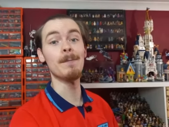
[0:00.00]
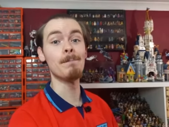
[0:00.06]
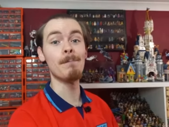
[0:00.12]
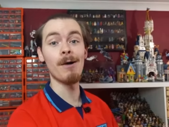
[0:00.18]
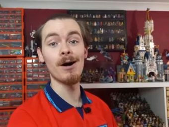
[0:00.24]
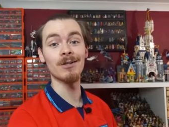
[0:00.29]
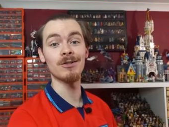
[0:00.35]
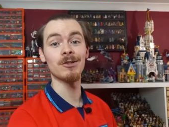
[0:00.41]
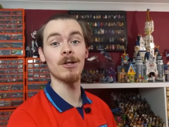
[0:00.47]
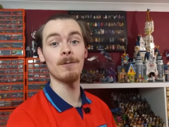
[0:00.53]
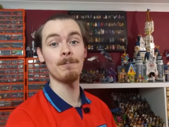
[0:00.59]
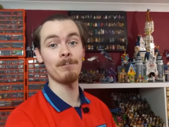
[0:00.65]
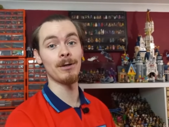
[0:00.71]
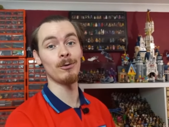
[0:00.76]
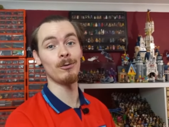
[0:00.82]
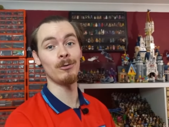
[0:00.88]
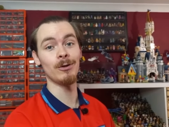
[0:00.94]
the Master
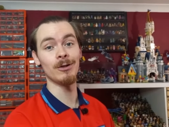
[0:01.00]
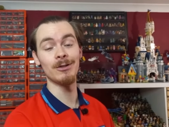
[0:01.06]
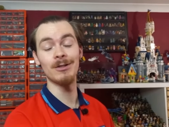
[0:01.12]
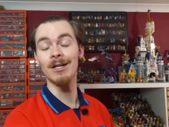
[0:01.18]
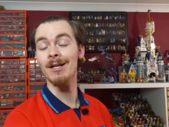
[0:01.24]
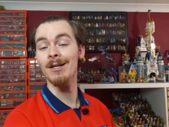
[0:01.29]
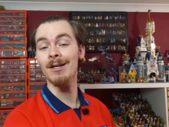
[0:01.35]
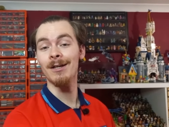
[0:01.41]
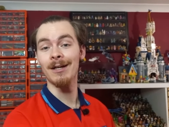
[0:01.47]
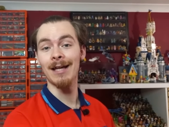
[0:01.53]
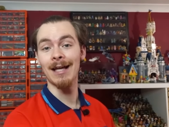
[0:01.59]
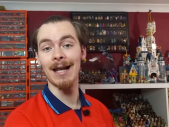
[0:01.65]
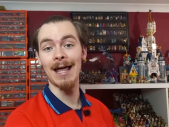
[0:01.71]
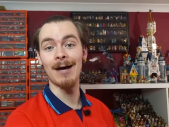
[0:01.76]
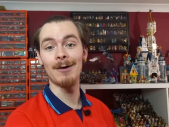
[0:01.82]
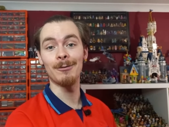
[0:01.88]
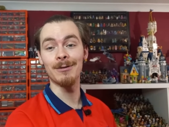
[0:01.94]
Builder's
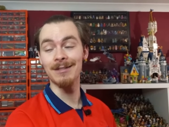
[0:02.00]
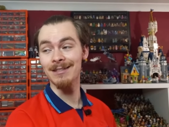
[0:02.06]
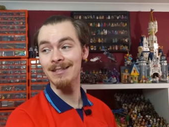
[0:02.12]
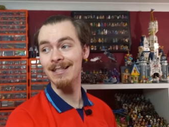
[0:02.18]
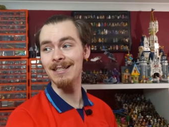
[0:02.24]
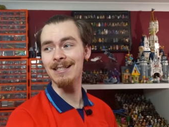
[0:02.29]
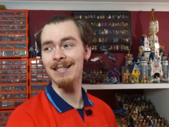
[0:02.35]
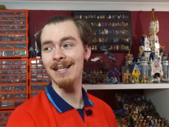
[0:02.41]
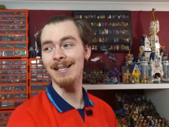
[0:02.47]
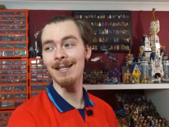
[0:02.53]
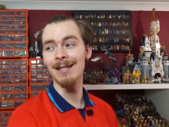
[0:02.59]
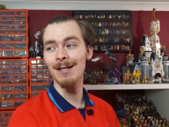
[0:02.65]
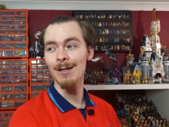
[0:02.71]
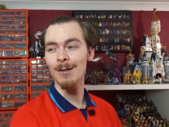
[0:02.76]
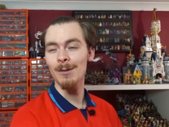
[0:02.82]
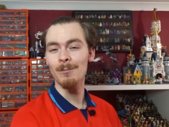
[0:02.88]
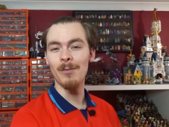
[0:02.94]
Cloud City.
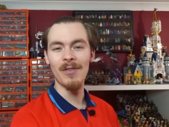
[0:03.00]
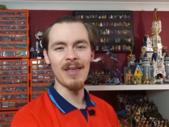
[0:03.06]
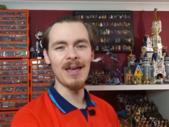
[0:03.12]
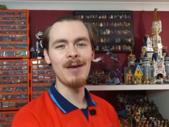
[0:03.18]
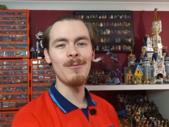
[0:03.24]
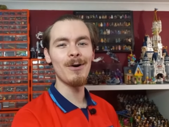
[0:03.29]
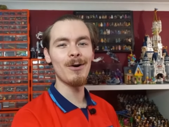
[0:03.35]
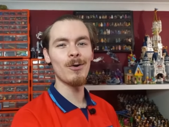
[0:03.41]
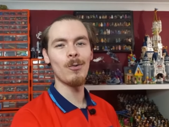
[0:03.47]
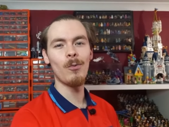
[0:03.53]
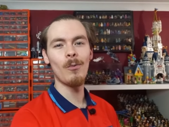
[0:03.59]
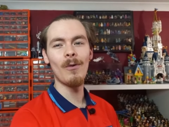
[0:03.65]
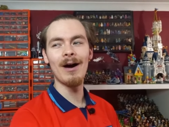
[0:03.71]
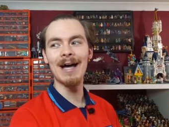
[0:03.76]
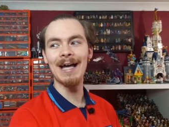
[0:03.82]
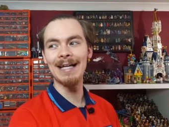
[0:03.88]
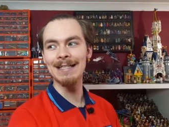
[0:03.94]
But they were
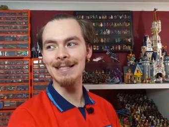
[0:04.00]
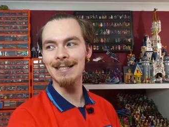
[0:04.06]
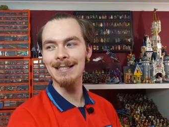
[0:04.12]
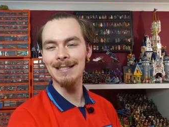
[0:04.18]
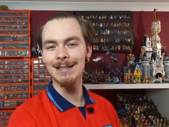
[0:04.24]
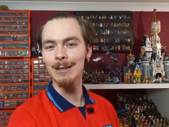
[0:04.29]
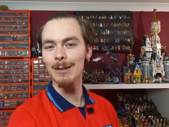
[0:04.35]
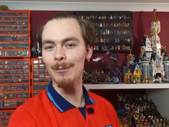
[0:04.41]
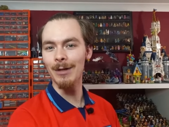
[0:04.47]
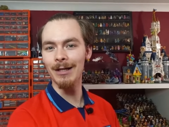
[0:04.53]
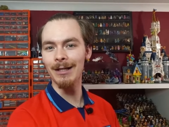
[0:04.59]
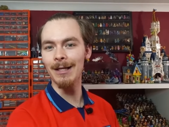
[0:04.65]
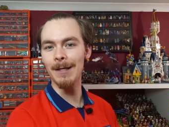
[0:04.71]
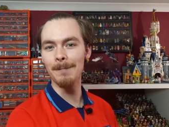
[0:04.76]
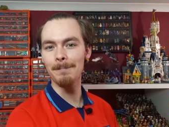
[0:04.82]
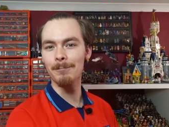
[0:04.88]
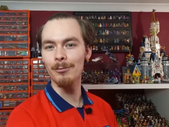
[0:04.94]
quite
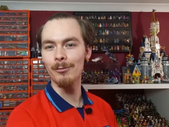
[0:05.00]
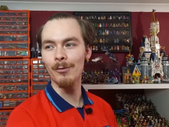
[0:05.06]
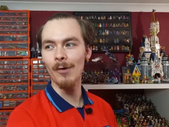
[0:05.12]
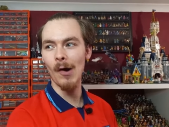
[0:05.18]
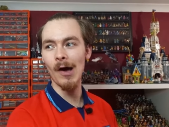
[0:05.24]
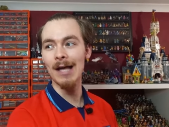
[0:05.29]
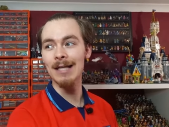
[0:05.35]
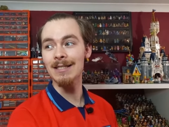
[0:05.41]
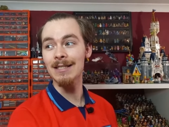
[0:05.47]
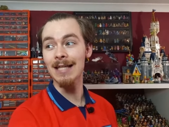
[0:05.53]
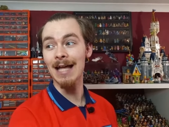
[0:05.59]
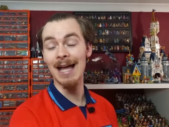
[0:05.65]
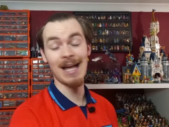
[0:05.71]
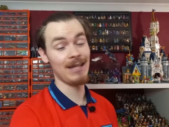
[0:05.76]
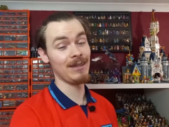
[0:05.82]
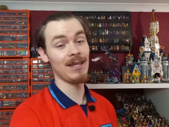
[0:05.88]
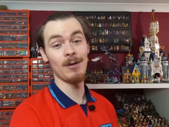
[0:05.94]
similarly priced
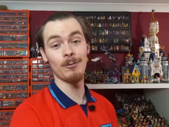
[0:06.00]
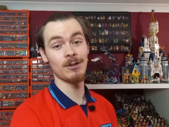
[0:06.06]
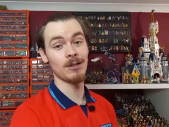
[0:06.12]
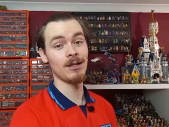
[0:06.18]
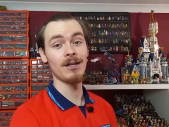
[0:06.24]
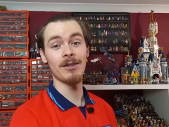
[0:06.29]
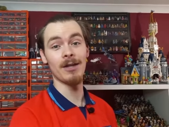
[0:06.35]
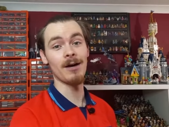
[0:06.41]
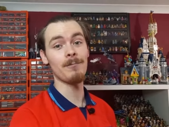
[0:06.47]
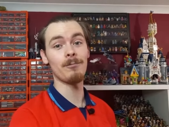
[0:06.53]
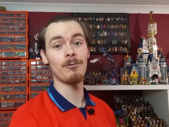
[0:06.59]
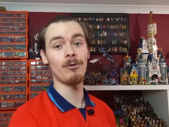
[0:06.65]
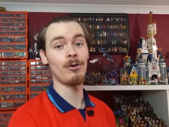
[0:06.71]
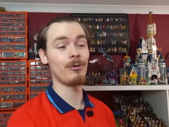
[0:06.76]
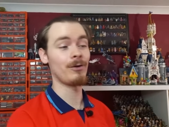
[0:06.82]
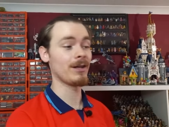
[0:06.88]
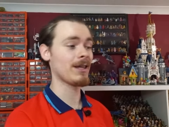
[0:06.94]
and there was another
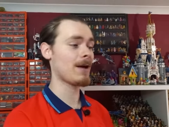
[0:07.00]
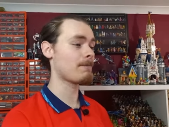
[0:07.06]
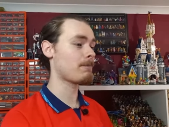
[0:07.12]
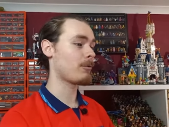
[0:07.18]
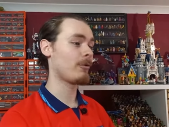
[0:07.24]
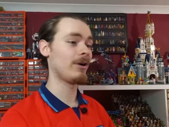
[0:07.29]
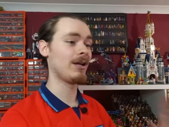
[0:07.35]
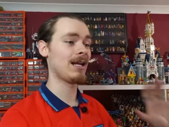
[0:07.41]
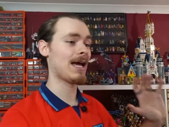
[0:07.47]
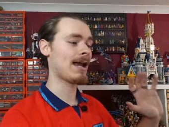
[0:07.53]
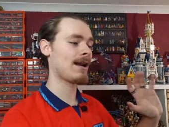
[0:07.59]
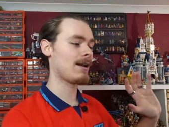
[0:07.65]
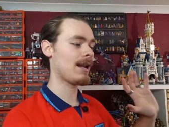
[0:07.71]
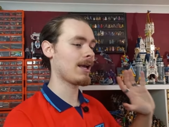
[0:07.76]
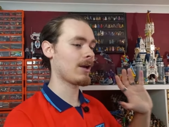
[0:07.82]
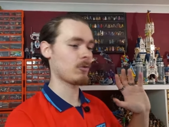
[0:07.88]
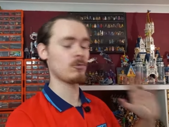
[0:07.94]
uproar at that point
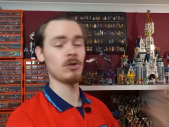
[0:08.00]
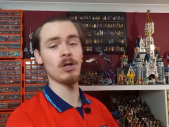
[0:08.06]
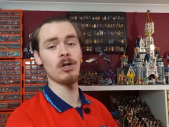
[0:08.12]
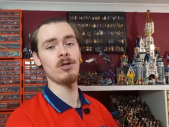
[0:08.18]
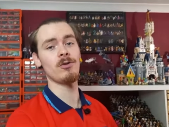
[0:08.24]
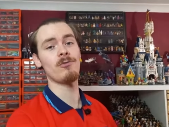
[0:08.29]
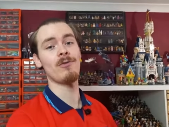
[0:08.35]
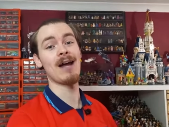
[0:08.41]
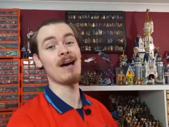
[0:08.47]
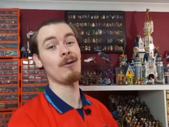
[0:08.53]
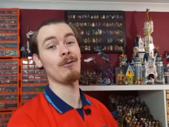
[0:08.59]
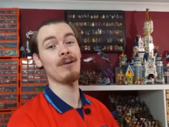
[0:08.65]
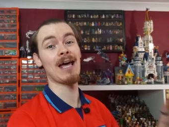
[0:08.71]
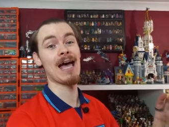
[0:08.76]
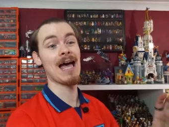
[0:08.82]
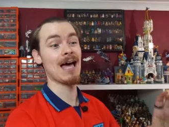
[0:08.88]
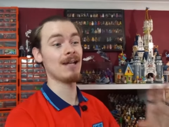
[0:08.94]
and LEGO turned
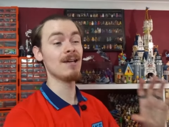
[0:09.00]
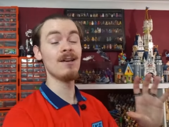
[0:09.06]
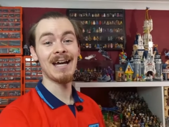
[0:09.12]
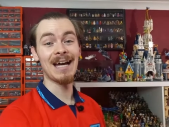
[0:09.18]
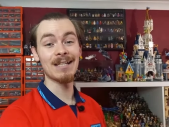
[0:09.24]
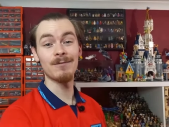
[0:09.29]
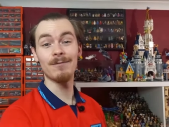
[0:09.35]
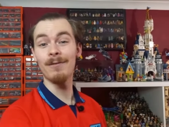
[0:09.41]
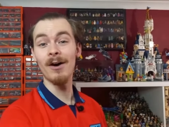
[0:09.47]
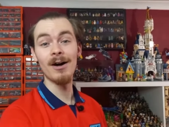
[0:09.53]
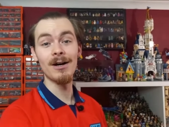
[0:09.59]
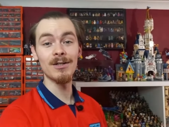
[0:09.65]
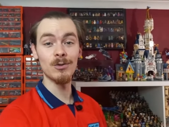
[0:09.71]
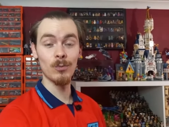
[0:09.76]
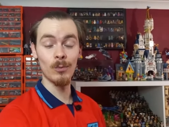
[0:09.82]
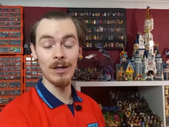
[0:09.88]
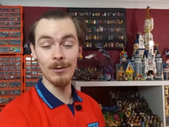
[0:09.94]
around and as far
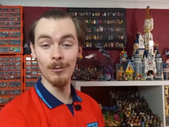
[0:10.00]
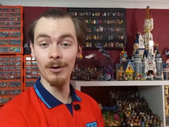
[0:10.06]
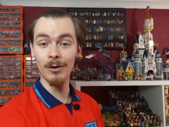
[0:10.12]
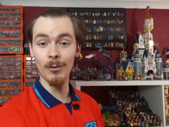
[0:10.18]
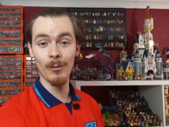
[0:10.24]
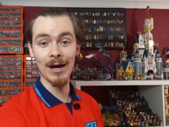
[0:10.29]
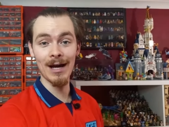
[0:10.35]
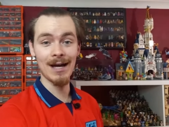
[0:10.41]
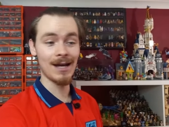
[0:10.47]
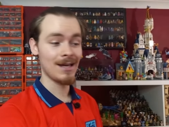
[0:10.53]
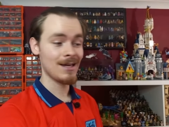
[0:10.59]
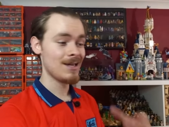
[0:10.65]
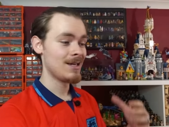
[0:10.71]
as we were aware,